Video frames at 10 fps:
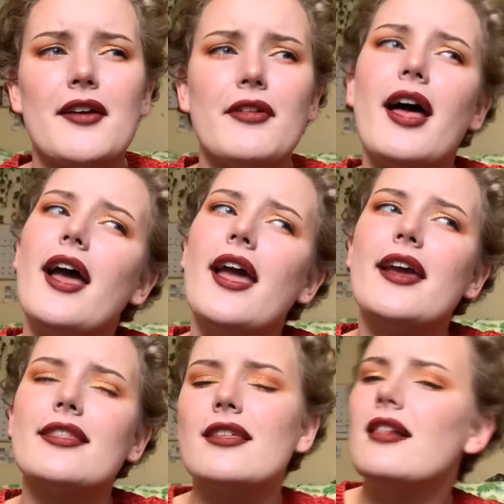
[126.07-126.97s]
of
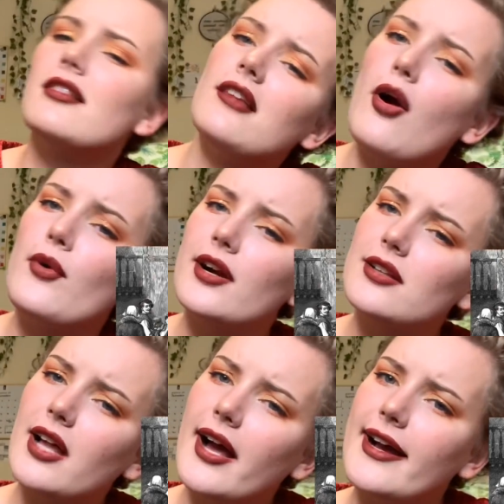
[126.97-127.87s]
like the lower
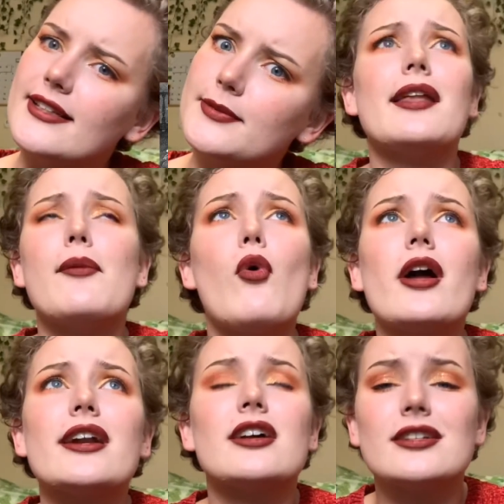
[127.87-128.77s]
class. They
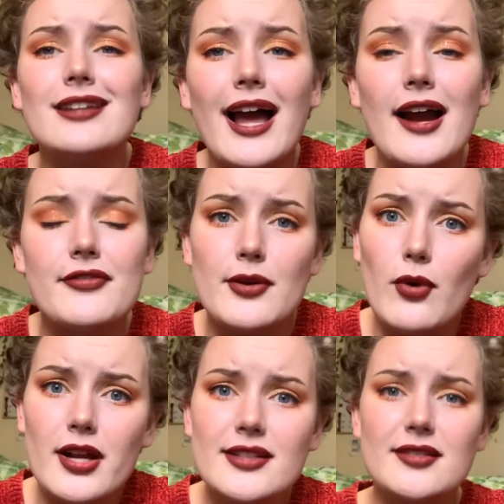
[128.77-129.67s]
wanted a good laugh. They
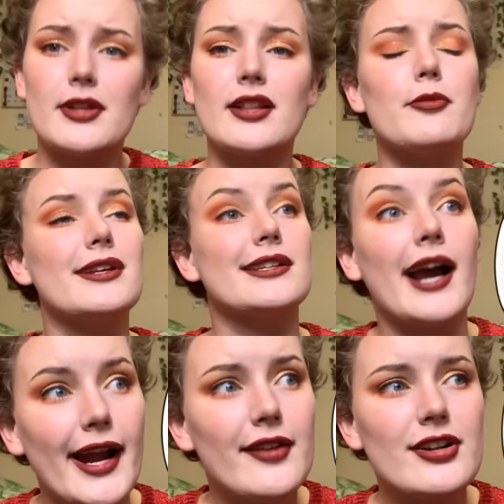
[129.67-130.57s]
wanted something that would be
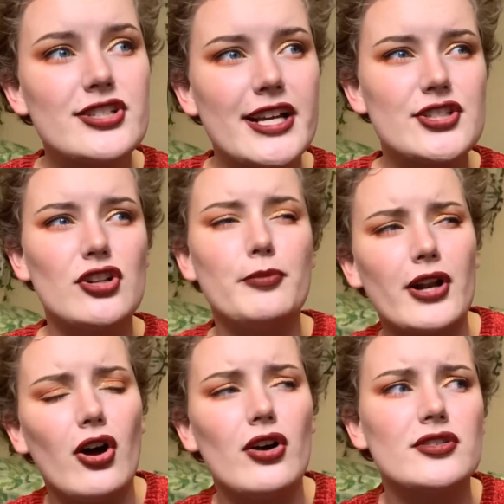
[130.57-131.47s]
kind of educational, but
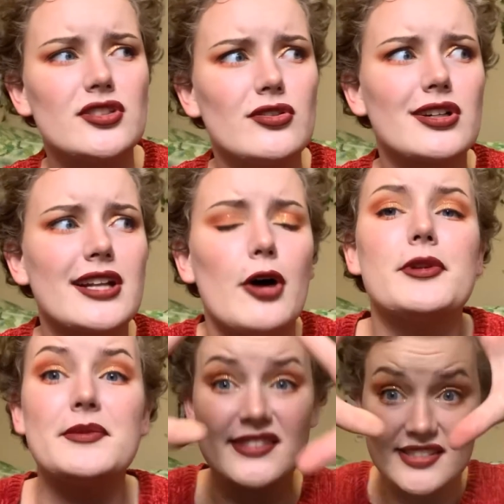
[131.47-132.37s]
also could help
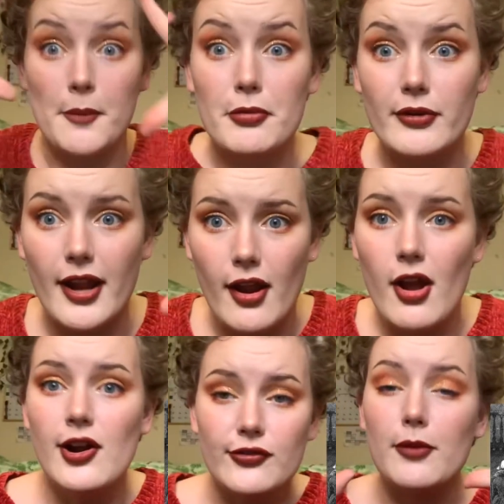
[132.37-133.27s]
them separate
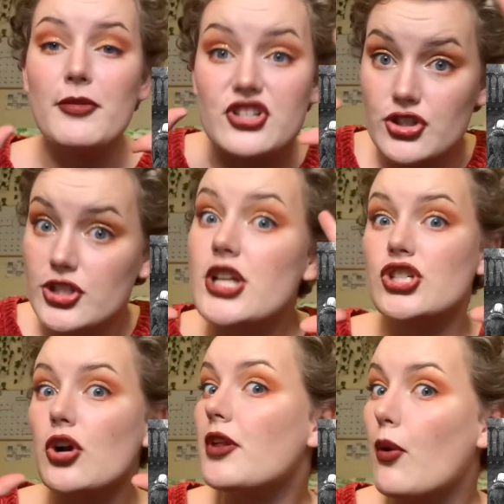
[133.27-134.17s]
from the shit
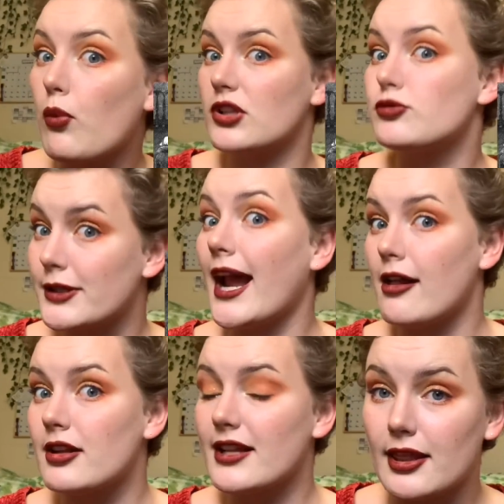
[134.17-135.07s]
show that was
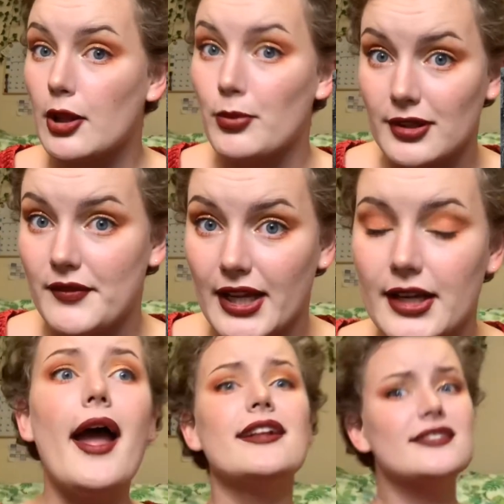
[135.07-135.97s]
reality that they were living
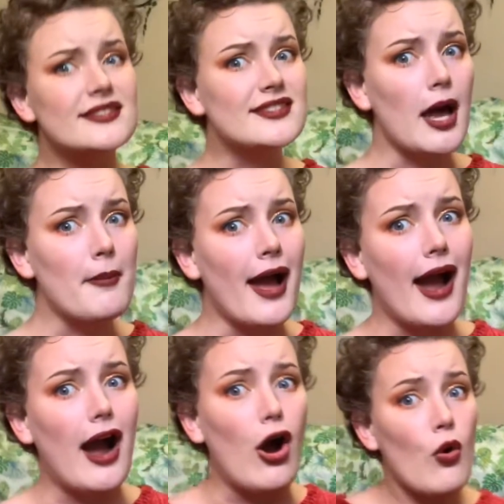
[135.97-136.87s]
in. And
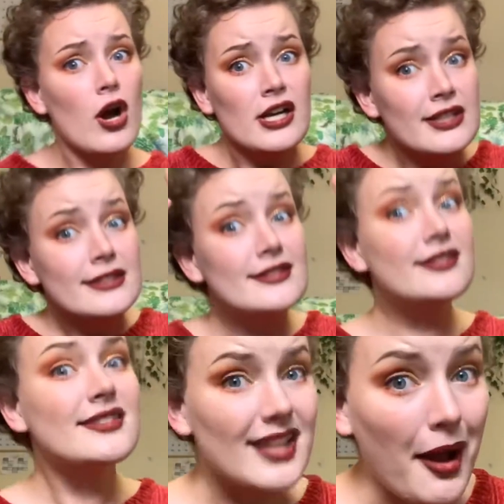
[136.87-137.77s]
somehow
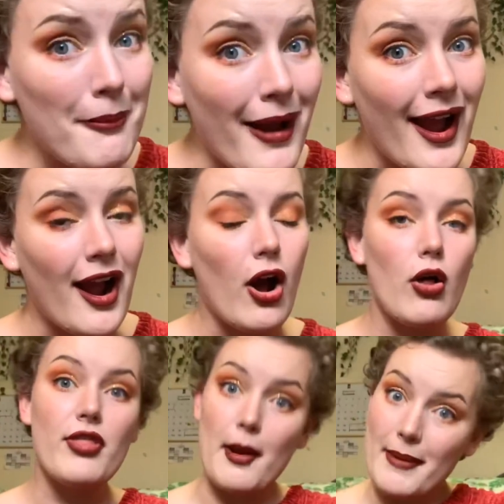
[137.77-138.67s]

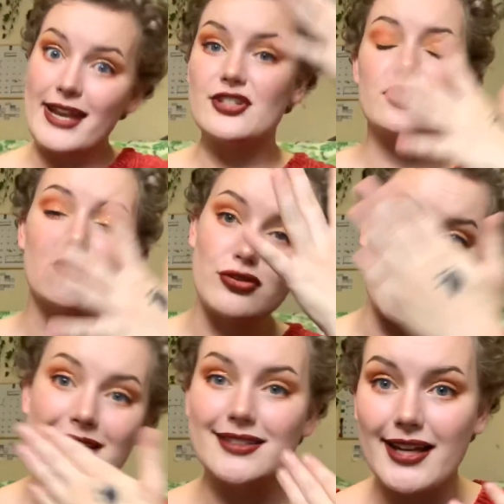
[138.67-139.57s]
that managed to
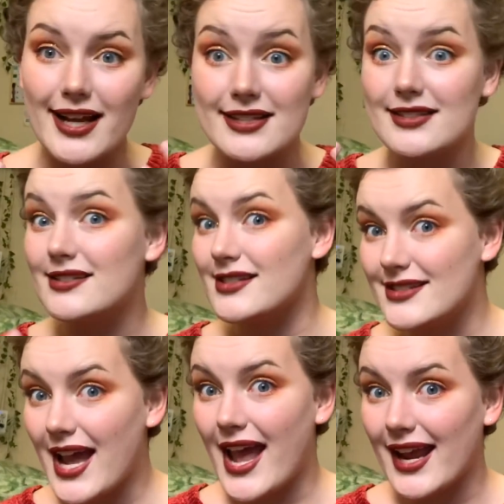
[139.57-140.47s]
translate into
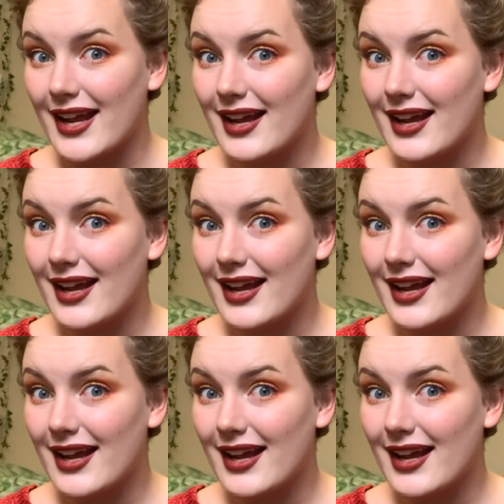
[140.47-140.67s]
today,